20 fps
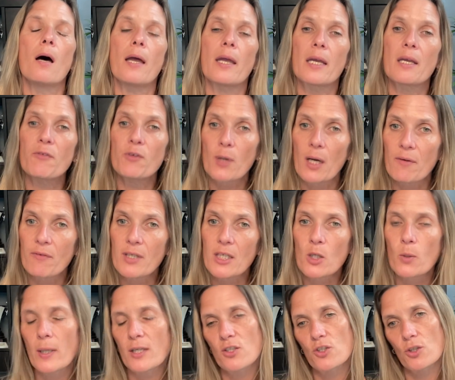If you have any
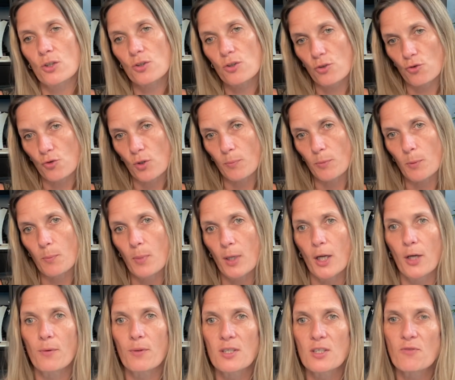questions, drop them
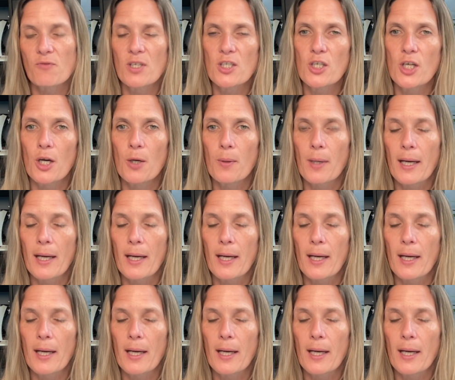below this video.